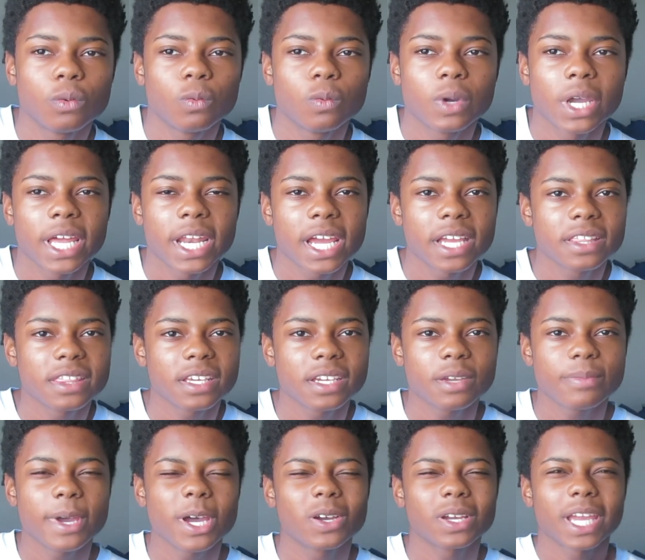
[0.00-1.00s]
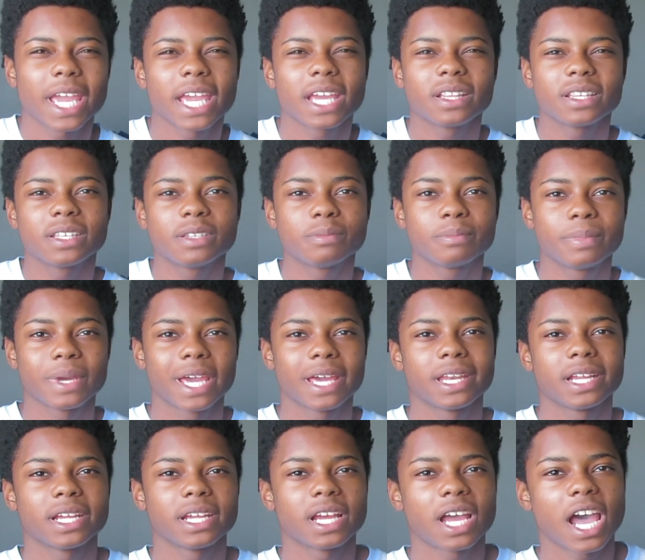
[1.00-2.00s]
when I think about Caitlin
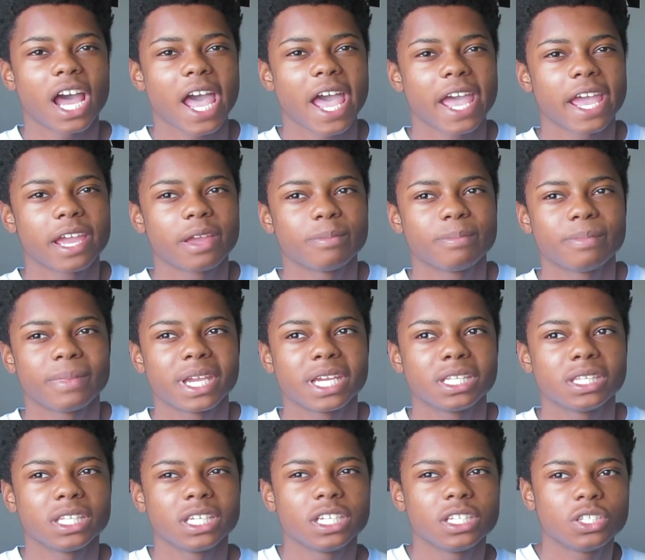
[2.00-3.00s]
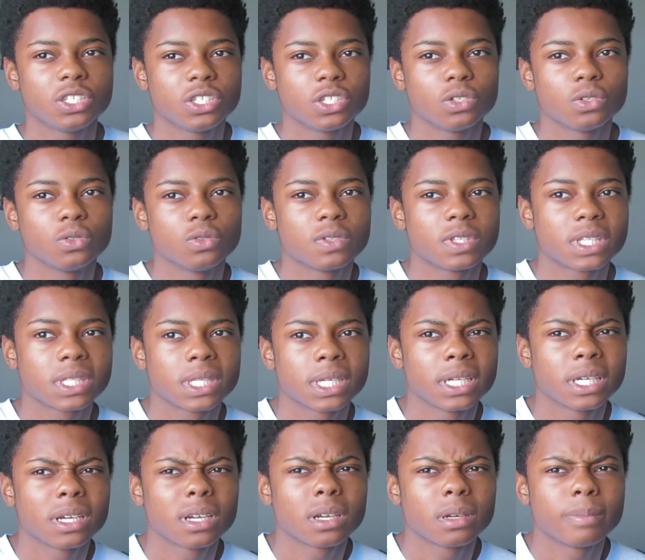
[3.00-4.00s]
Bennett, I mainly do
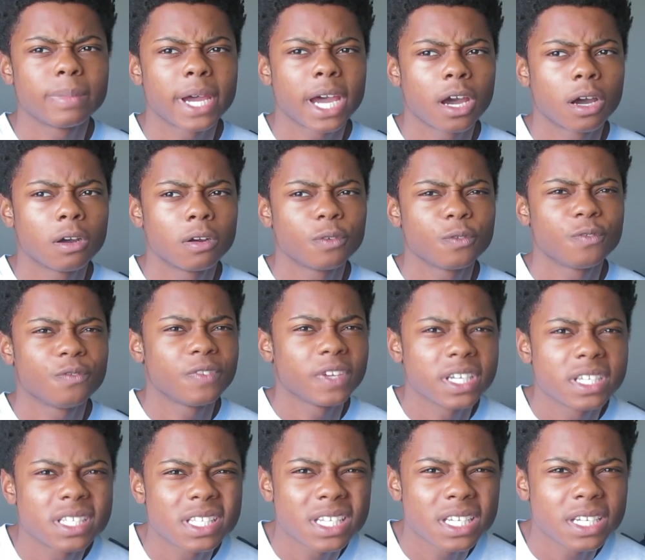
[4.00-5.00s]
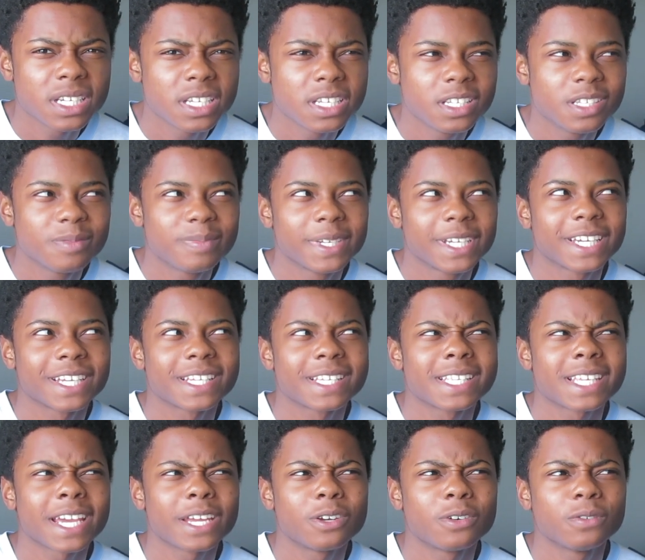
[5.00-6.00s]
think about feces
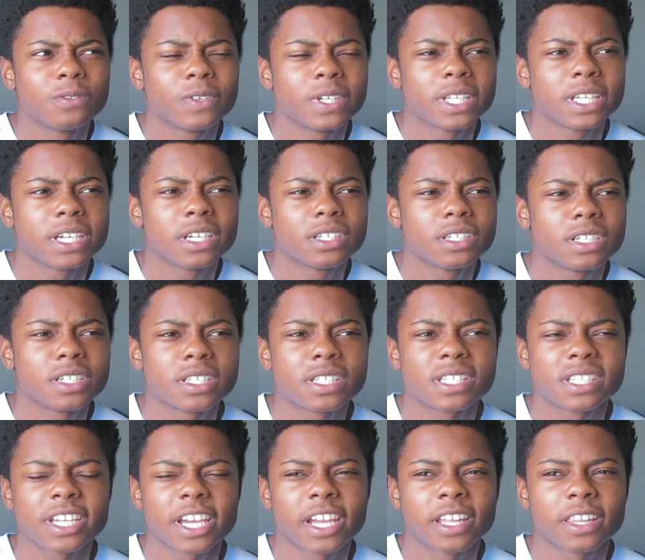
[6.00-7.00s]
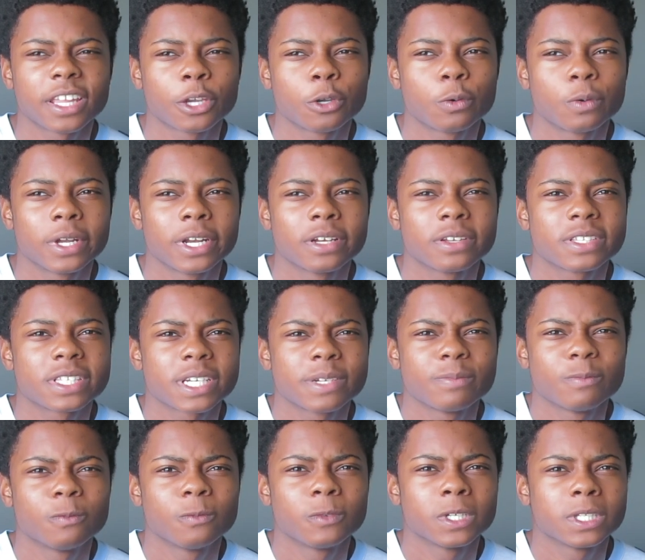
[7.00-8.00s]
because I don't really understand like what else
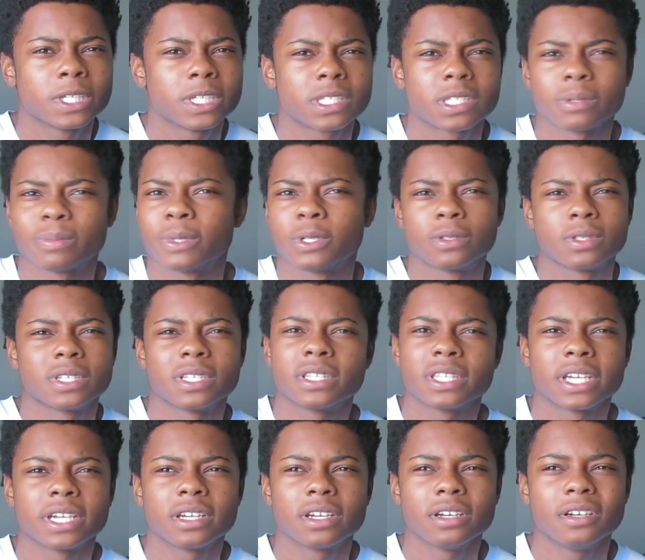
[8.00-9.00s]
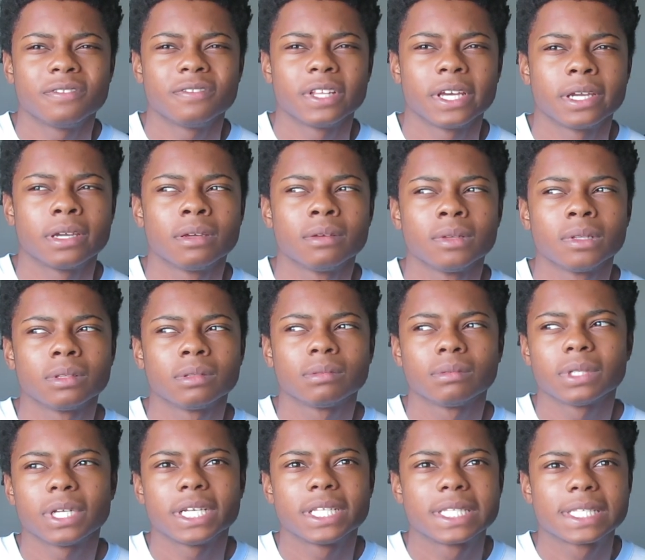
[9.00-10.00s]
I'm really supposed to think of. Like
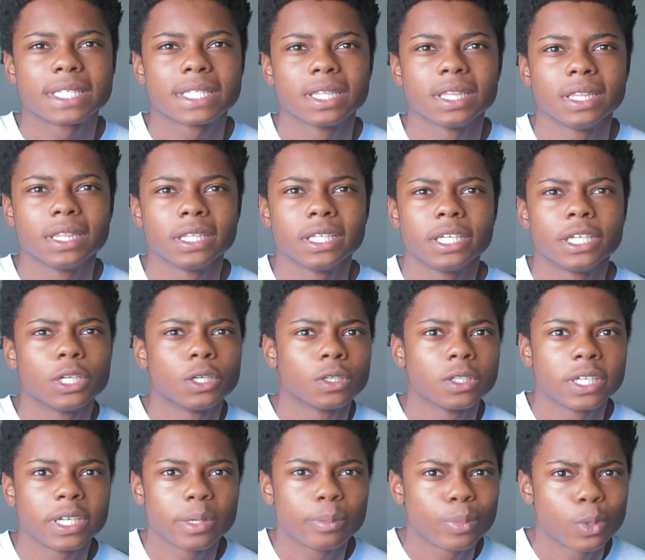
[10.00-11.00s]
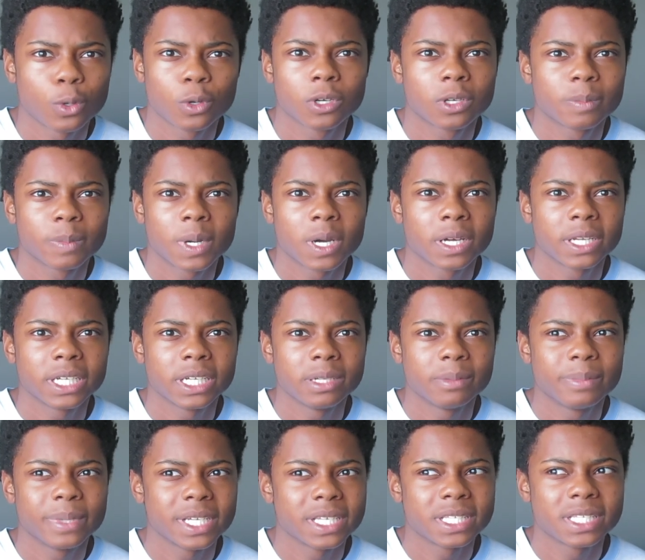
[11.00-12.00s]
it's literally a porta potty
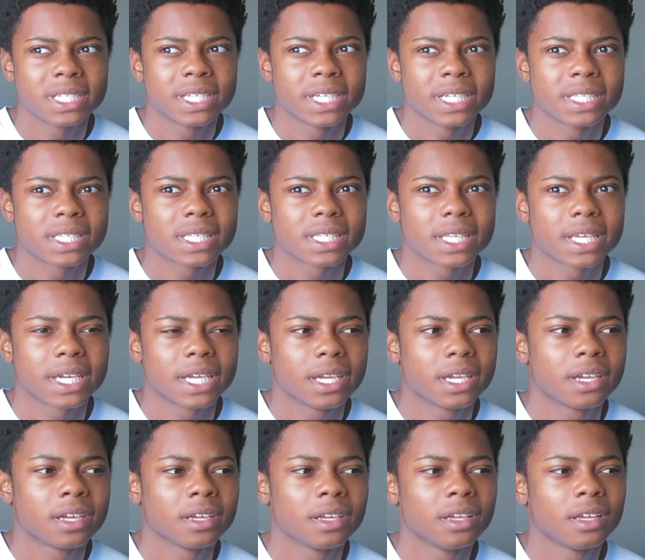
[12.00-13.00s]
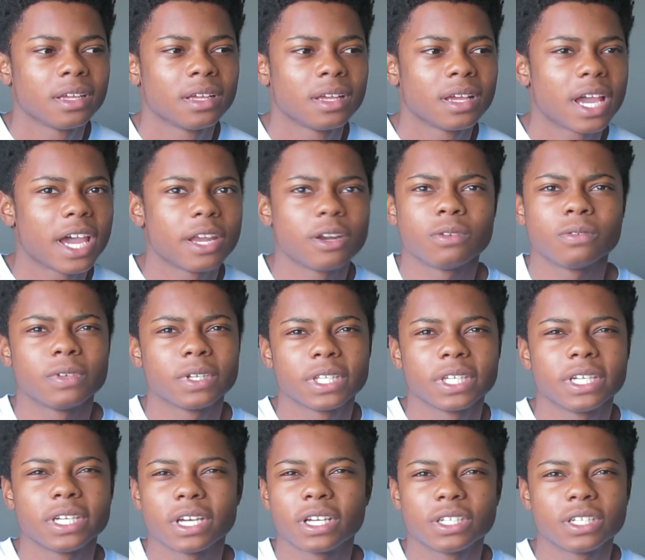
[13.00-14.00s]
business. Like I don't
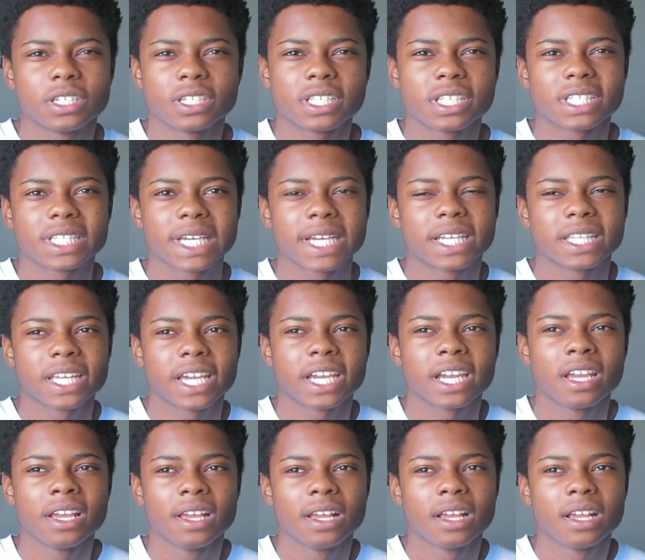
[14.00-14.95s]
really understand. Like